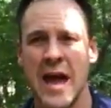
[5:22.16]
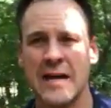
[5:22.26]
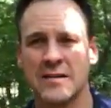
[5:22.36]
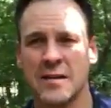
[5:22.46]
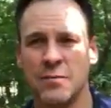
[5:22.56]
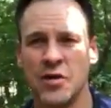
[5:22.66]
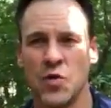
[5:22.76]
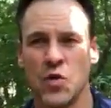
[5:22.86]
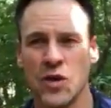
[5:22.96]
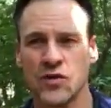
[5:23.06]
as somebody that
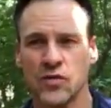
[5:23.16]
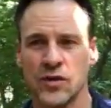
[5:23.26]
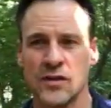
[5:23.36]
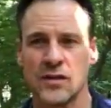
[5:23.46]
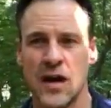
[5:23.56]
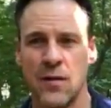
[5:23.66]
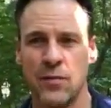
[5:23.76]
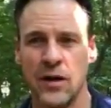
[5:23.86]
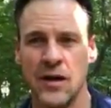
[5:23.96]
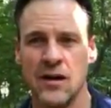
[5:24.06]
works for this
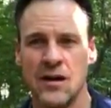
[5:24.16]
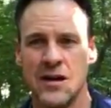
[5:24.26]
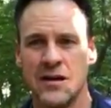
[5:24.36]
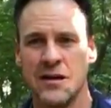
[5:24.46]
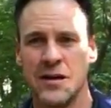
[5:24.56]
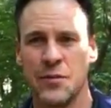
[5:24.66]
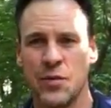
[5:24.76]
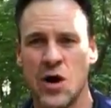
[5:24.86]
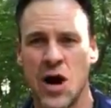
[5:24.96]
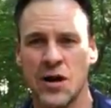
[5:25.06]
company to get a
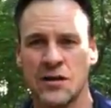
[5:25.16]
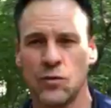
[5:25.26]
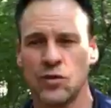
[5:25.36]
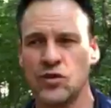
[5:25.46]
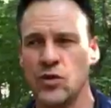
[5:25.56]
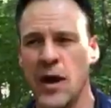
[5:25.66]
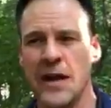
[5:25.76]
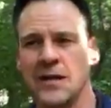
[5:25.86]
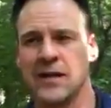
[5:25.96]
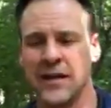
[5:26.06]
product that will do
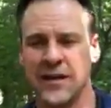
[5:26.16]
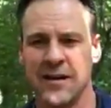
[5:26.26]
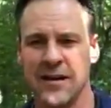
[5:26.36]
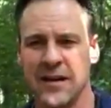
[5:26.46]
anything.